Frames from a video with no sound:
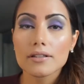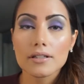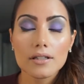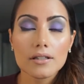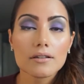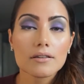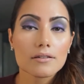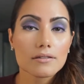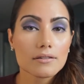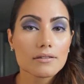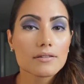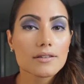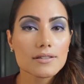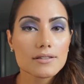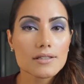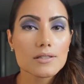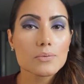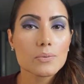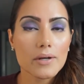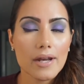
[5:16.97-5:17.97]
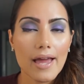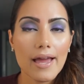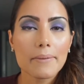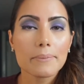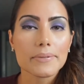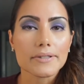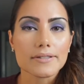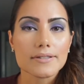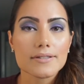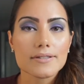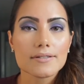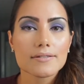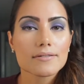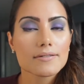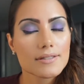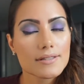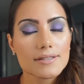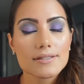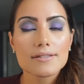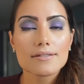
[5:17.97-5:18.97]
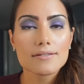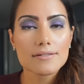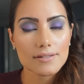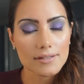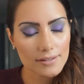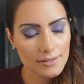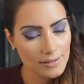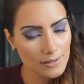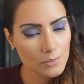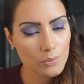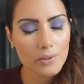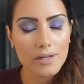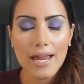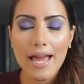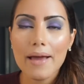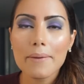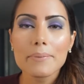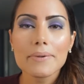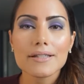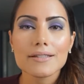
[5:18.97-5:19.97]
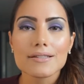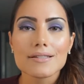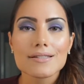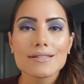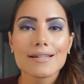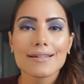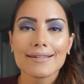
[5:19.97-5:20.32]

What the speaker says: You know, this is what happens. This is what happens.